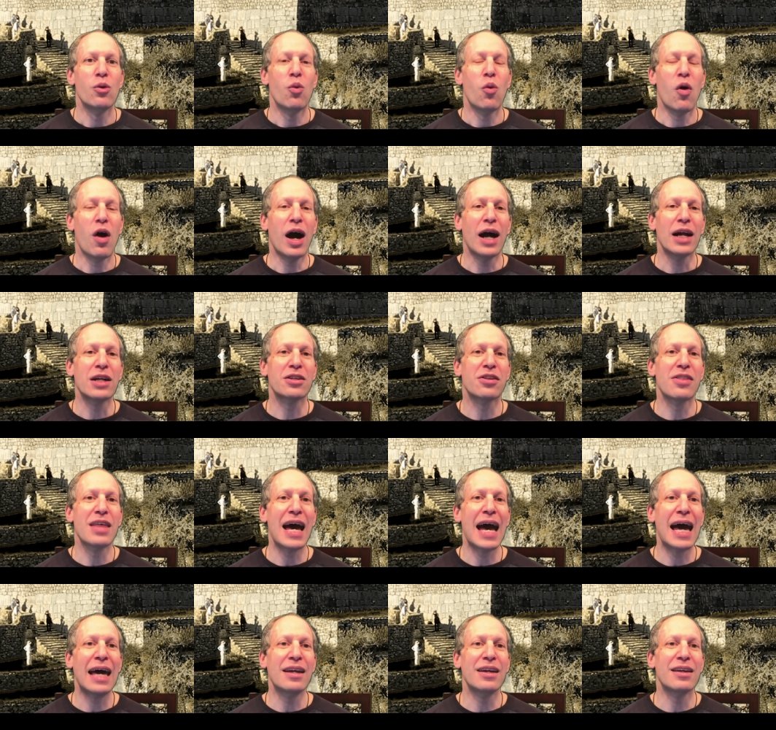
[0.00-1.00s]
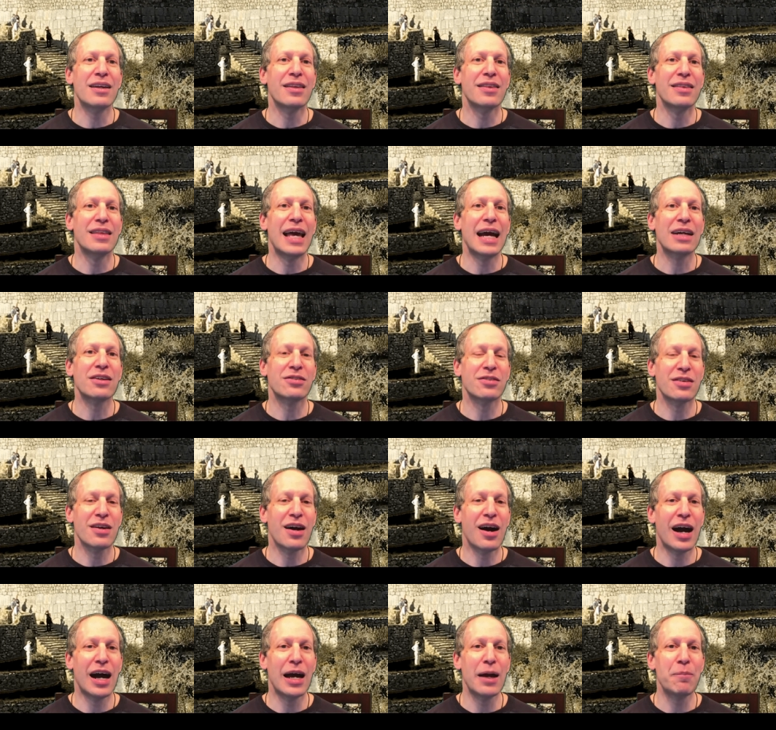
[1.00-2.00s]
Watch that next
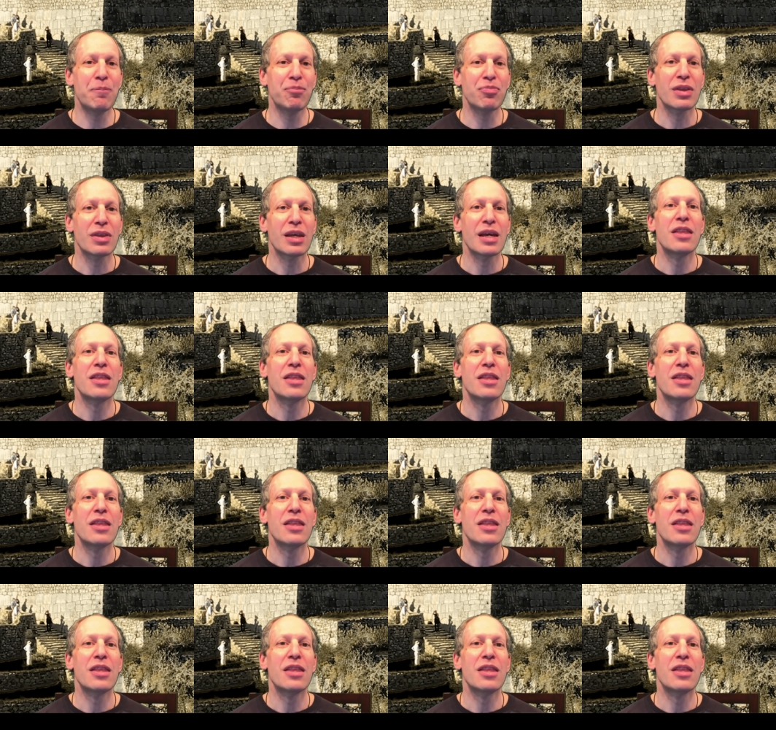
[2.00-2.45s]
time.